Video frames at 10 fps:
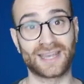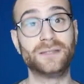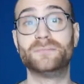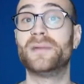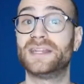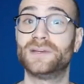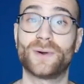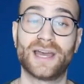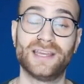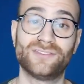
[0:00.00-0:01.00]
in many
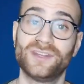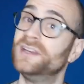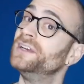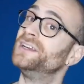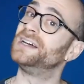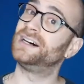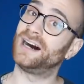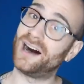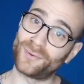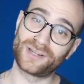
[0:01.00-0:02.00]
ways.
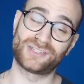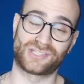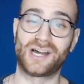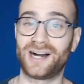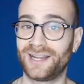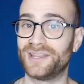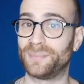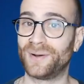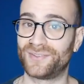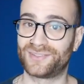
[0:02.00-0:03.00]
I want to just highlight the
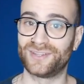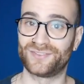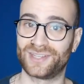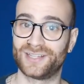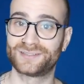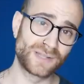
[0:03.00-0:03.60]
positives here.